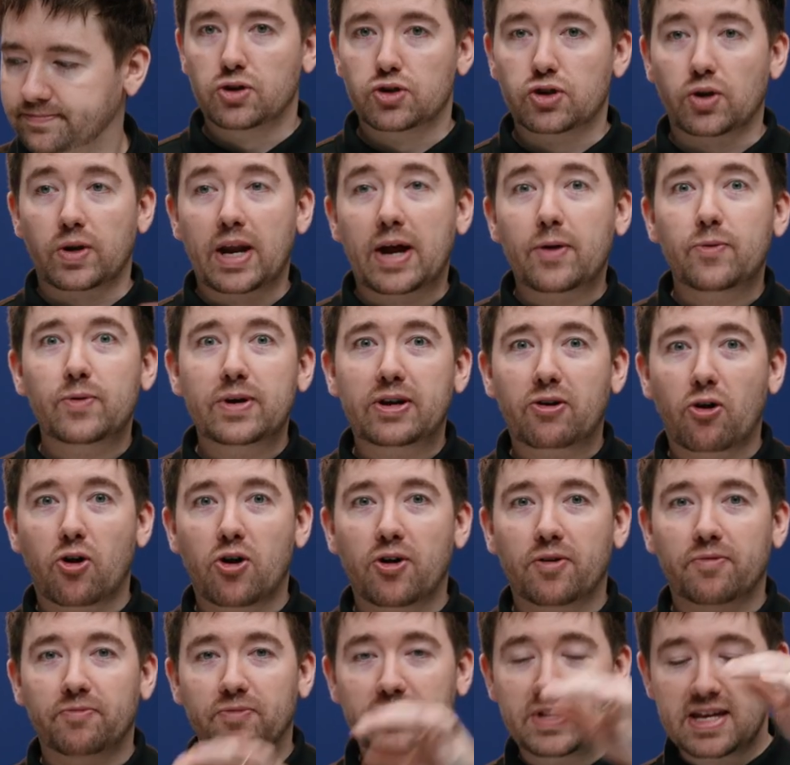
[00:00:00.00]
So now we
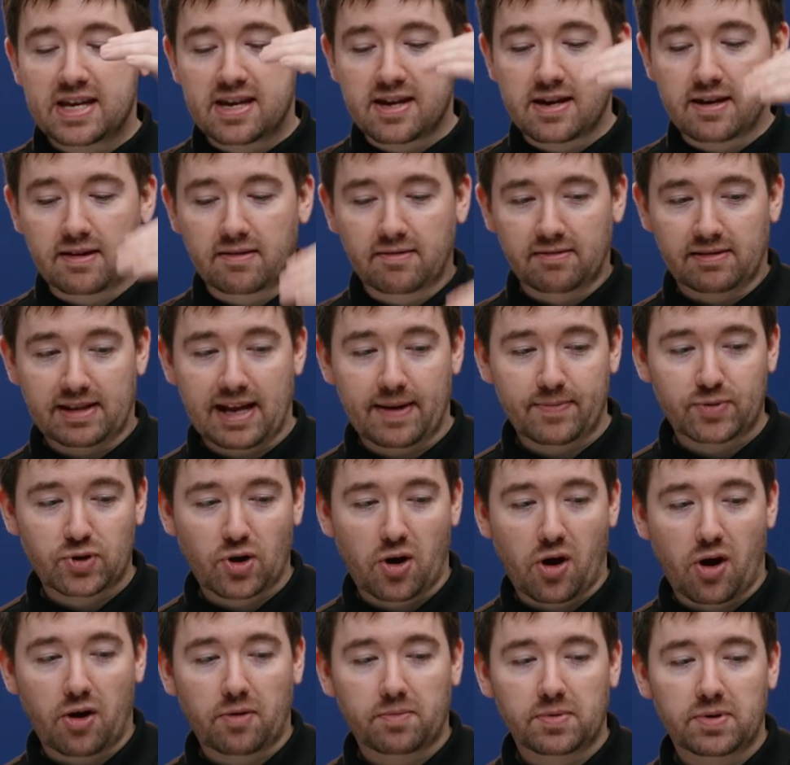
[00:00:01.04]
got the
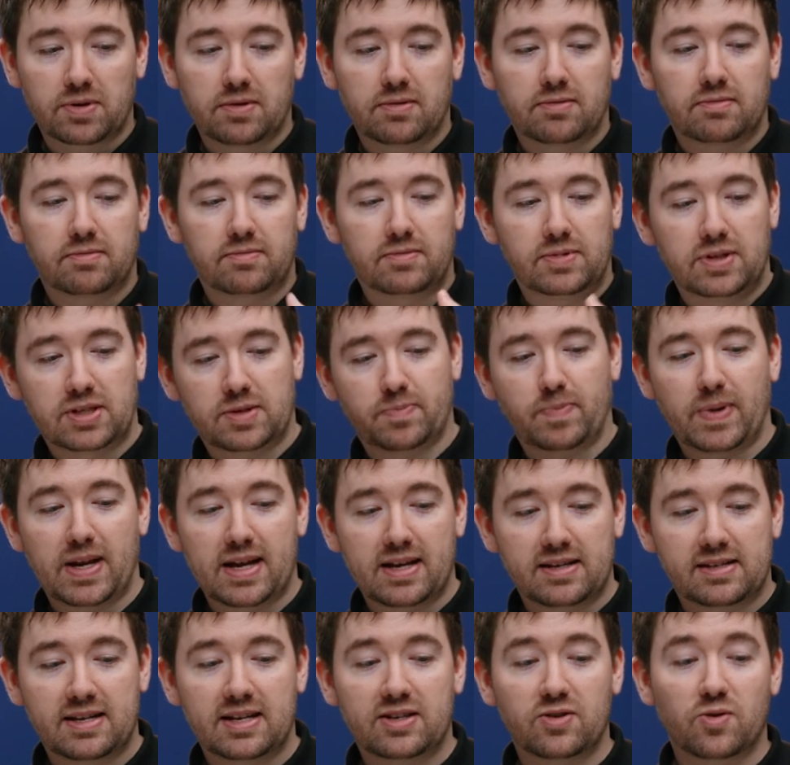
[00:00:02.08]
laptop display
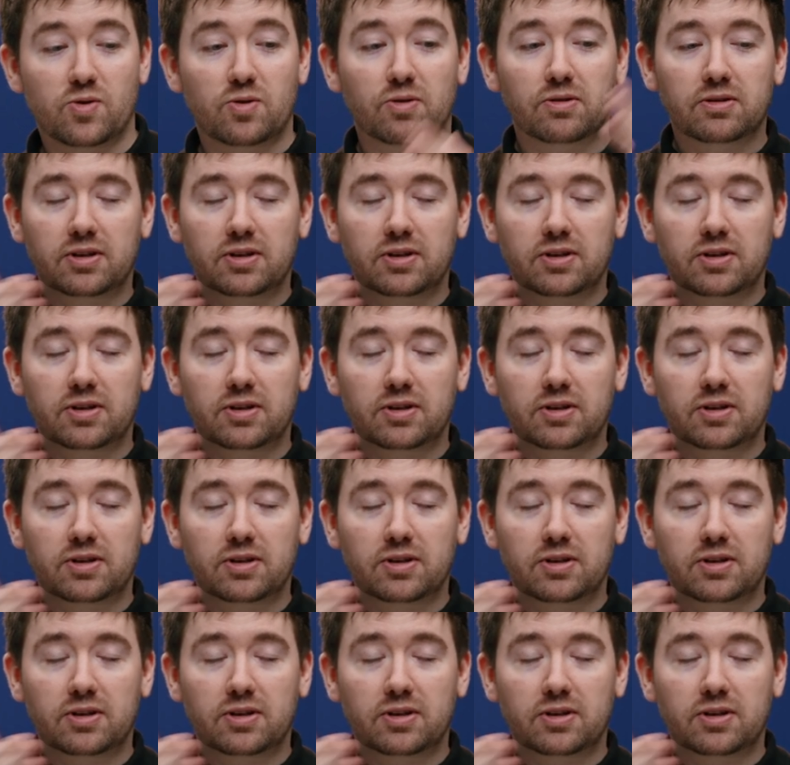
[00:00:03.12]
signal